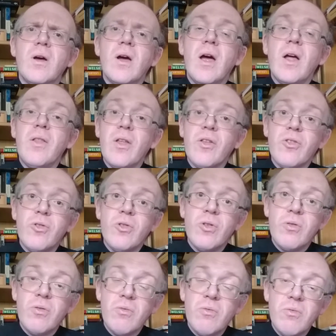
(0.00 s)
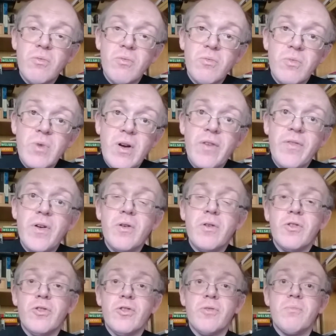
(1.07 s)
And that's where our
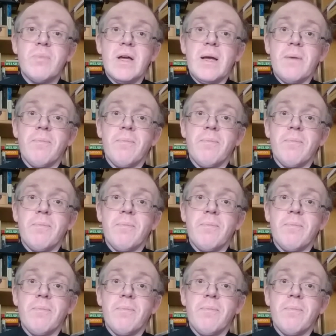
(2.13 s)
focus should be.